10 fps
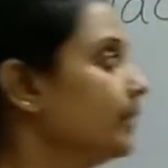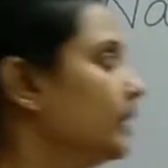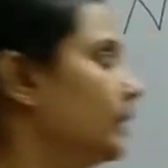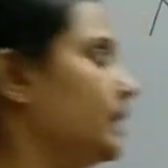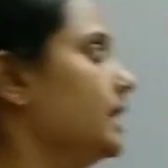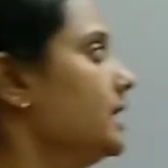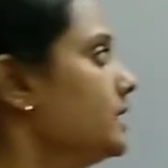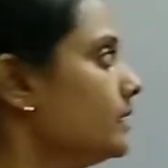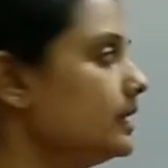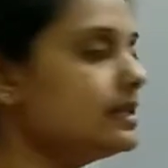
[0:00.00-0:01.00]
Okay.
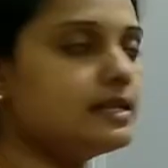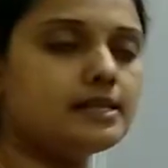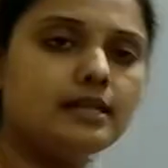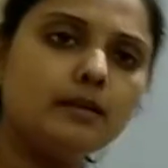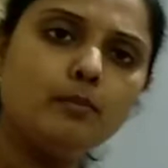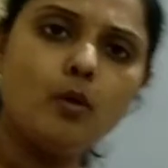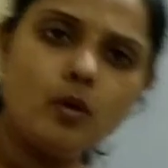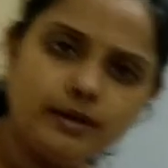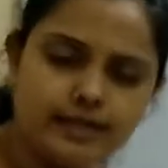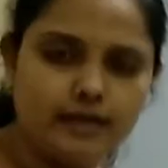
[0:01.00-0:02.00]
So this is in the
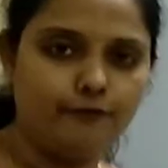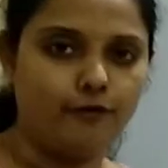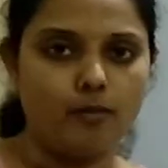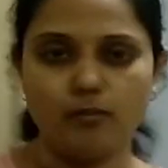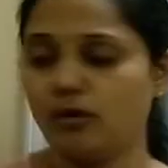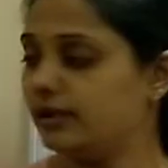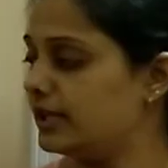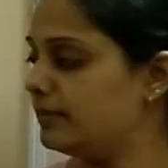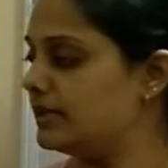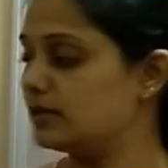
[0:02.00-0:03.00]
molten form.
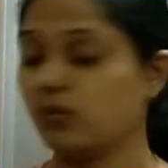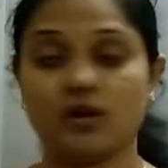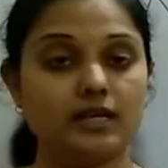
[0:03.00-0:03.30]
Molten means what?